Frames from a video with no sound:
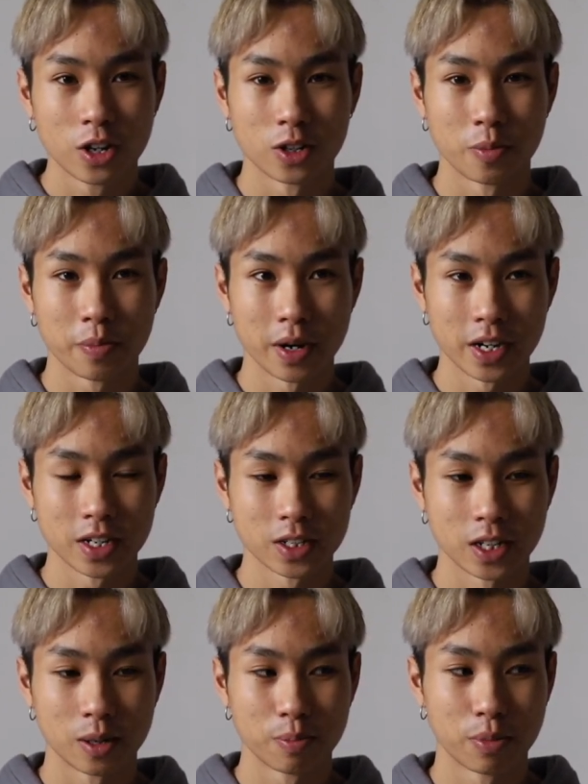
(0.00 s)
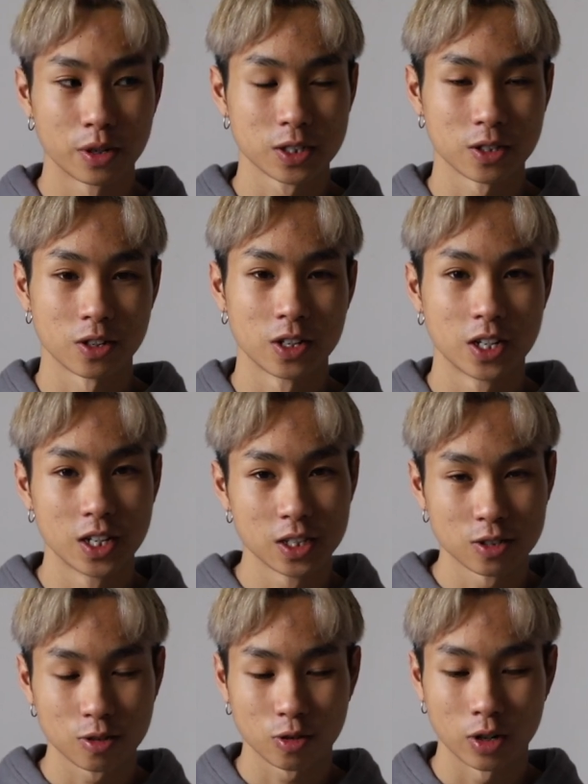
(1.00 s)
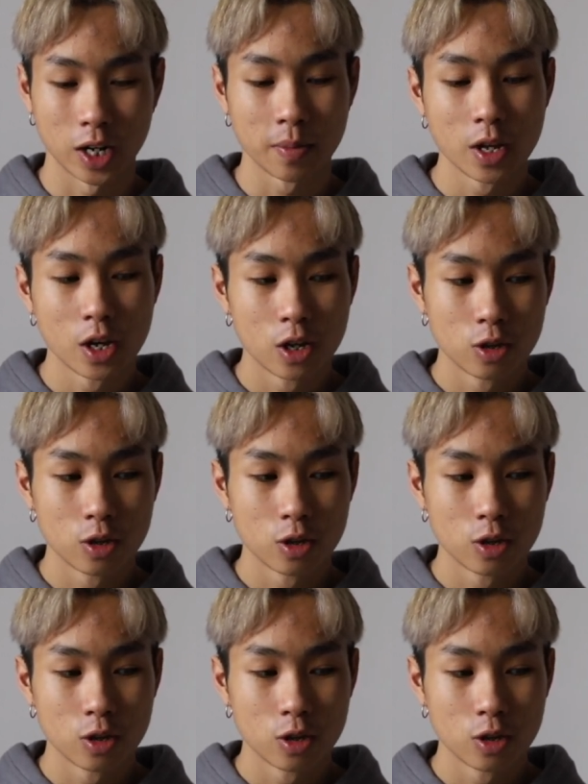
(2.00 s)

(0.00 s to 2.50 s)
gonna buy it and post it on Instagram.